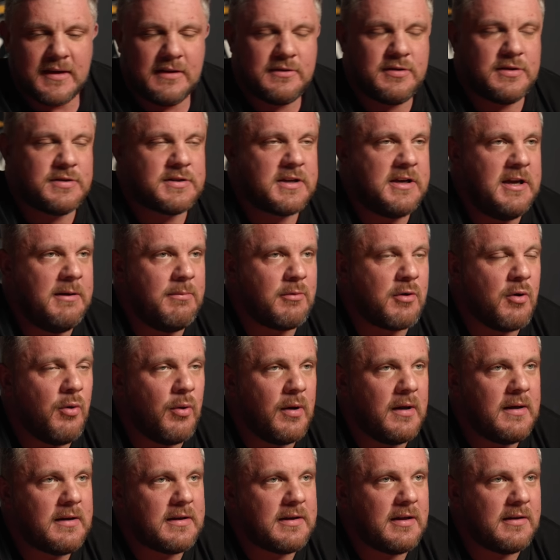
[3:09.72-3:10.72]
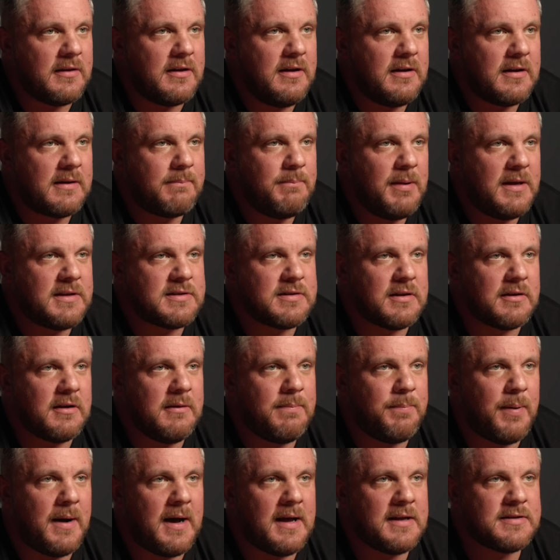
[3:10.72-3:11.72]
just keep going until you basically
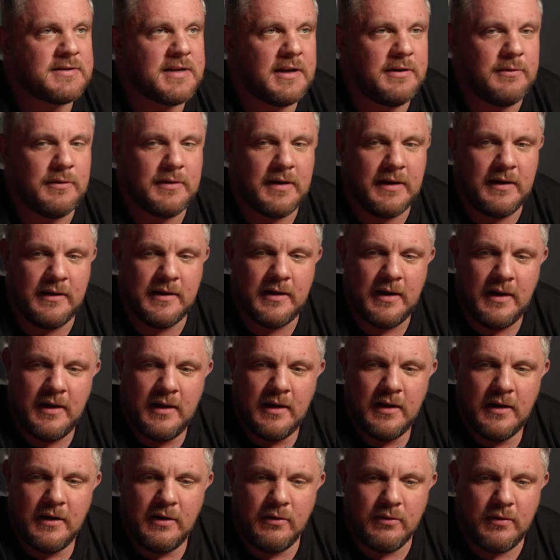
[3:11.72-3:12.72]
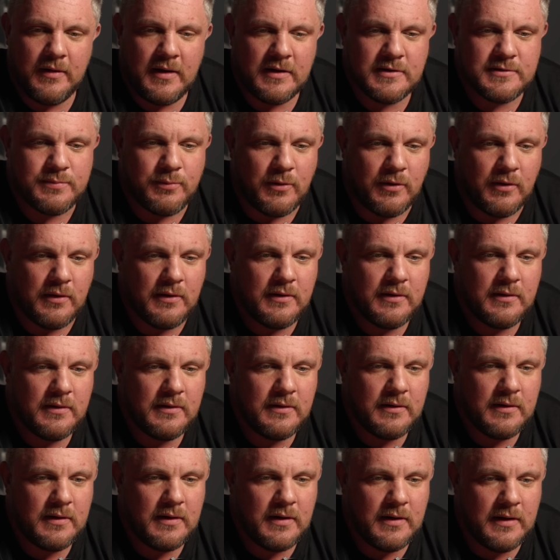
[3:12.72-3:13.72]
pass out. And, you know, that's what
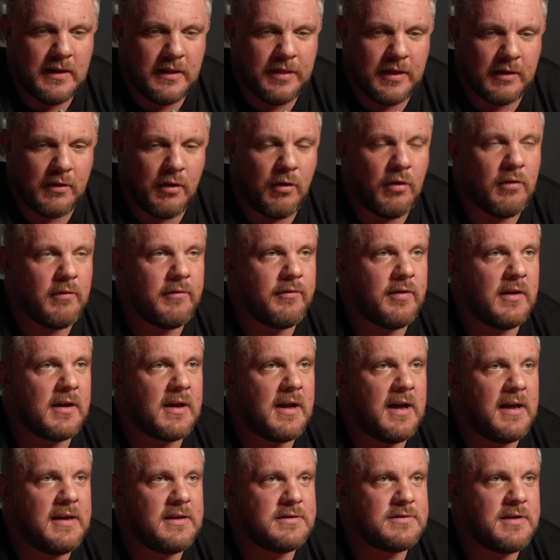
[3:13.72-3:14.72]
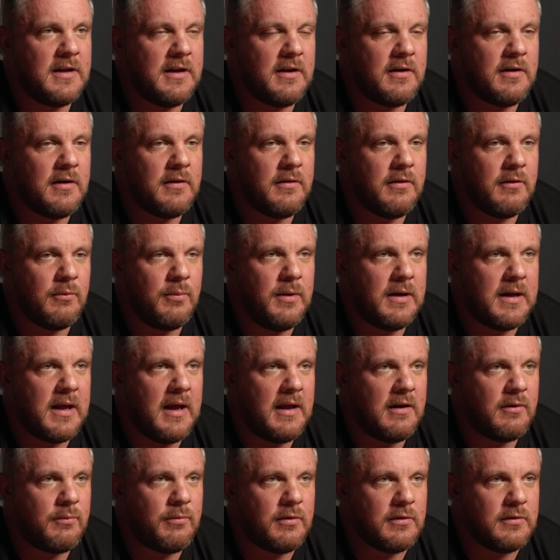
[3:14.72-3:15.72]
I think all of the guys there on the
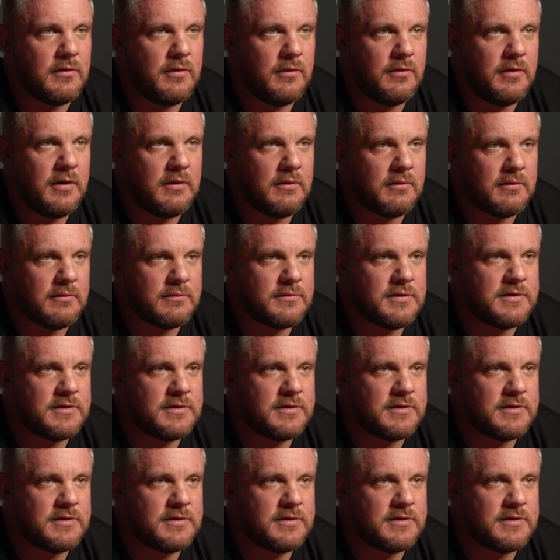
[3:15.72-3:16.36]
weekend will do, you know,